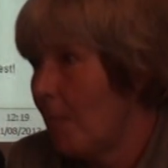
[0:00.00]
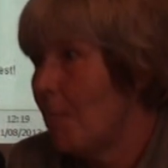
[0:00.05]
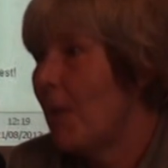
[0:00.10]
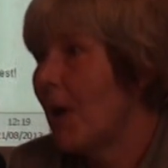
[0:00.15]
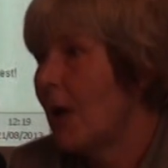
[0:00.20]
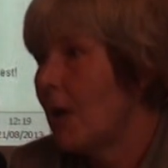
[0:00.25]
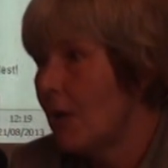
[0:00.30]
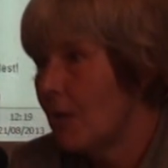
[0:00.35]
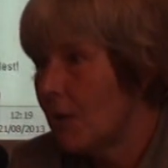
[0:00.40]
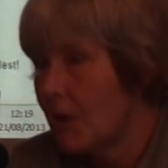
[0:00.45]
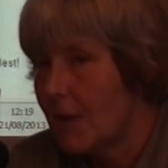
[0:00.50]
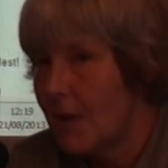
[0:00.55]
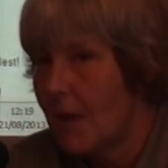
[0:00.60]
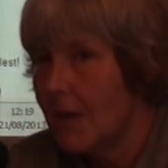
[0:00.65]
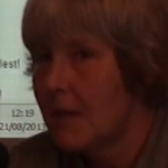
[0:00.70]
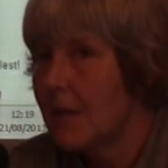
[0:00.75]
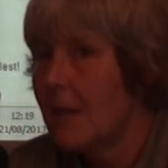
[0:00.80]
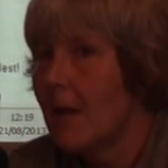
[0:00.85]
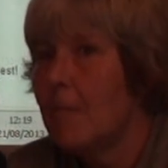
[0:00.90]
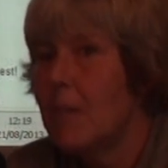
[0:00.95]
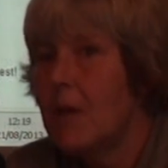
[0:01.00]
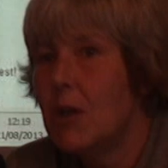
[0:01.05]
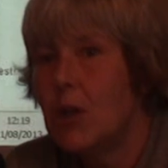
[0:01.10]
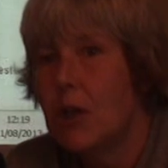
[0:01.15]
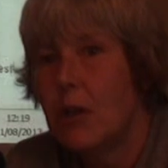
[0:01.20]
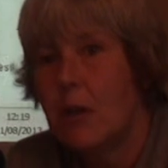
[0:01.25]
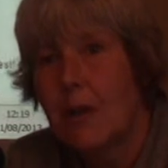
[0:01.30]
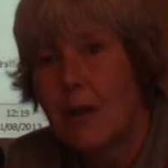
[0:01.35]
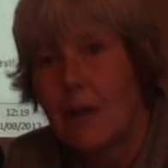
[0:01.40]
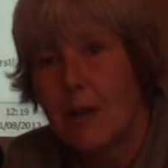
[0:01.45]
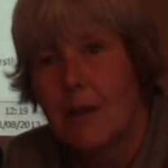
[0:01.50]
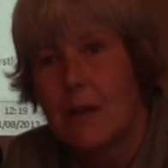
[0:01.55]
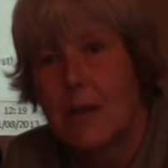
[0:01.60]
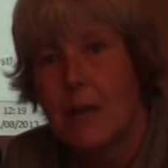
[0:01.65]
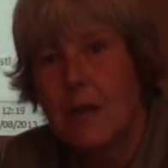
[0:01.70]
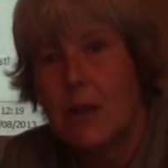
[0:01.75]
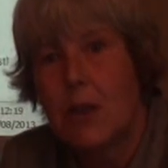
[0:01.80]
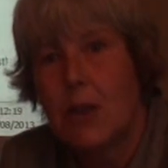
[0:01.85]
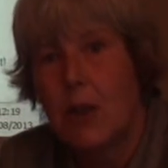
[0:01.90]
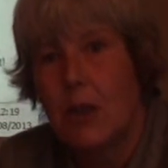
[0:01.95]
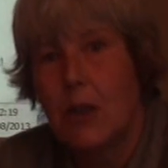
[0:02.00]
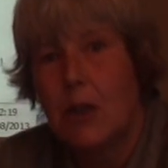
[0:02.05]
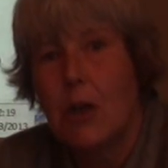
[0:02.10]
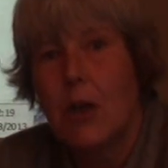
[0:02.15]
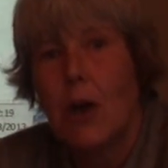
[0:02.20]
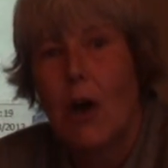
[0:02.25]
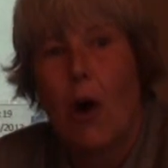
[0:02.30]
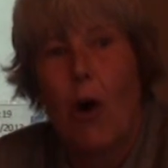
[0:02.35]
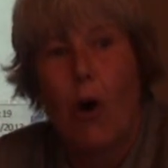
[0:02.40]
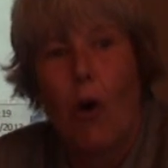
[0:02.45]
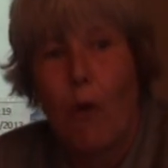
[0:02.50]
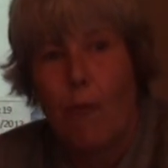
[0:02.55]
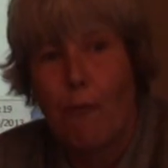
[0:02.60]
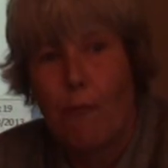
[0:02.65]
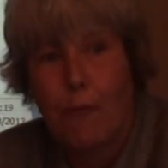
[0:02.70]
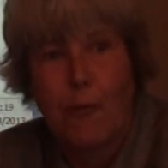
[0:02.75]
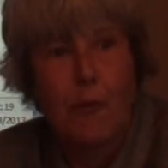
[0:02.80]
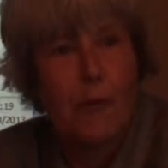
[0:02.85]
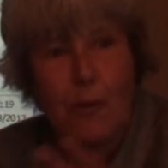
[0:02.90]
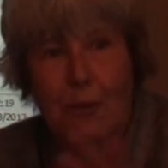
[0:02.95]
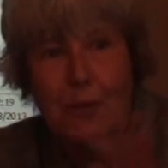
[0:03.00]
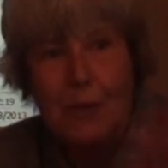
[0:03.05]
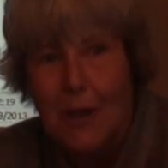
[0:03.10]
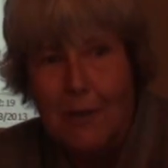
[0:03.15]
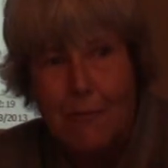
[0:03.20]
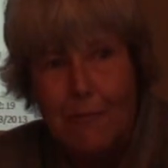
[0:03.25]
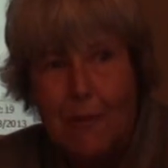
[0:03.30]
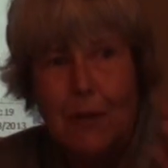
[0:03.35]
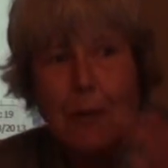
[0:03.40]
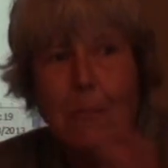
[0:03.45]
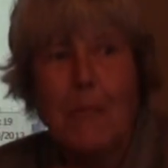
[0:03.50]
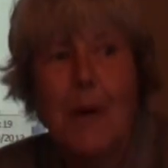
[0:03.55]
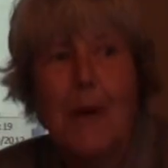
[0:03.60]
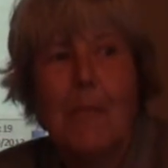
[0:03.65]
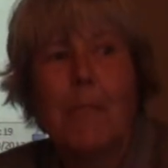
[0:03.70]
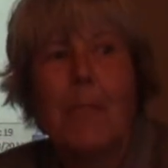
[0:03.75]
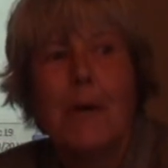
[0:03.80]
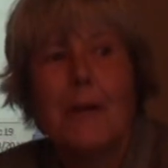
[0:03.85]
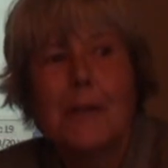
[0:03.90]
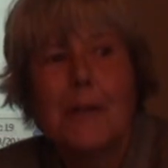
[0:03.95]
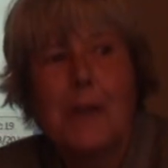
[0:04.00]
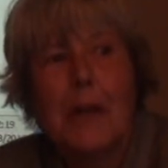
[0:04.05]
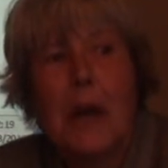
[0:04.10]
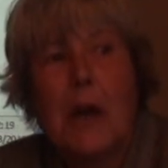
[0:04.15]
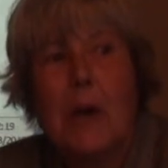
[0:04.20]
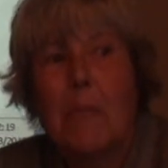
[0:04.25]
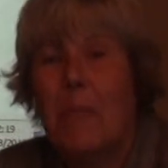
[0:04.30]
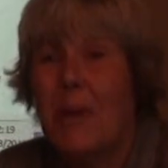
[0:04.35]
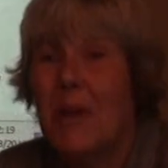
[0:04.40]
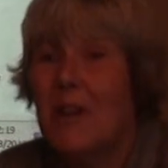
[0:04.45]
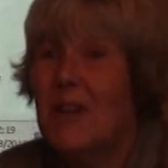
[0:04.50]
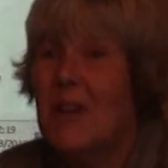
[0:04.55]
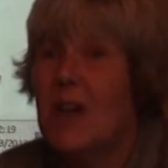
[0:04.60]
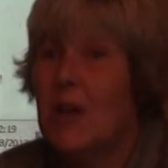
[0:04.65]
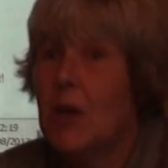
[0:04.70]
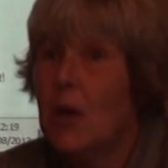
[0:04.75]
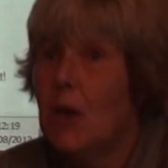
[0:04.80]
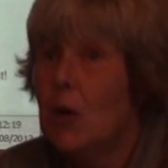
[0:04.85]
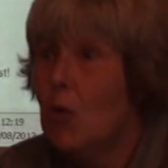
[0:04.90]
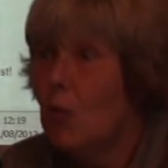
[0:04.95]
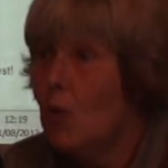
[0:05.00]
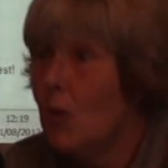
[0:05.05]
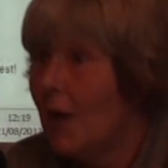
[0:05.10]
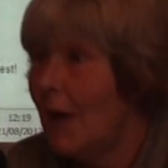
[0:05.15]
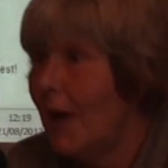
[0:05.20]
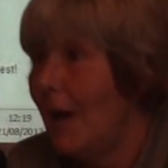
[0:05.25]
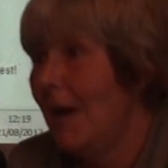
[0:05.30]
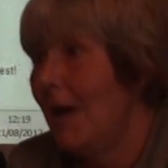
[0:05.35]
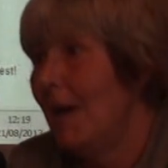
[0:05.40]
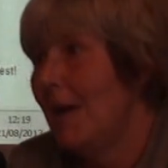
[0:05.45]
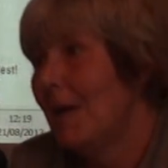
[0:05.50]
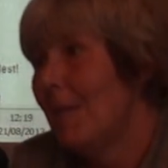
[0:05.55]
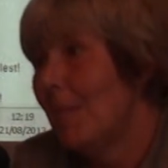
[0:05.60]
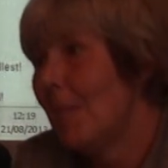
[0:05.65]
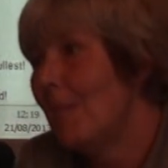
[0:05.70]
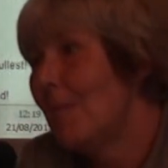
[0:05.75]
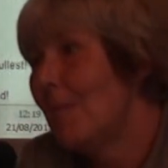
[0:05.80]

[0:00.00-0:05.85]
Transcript: because this commission consisted of several members, but the only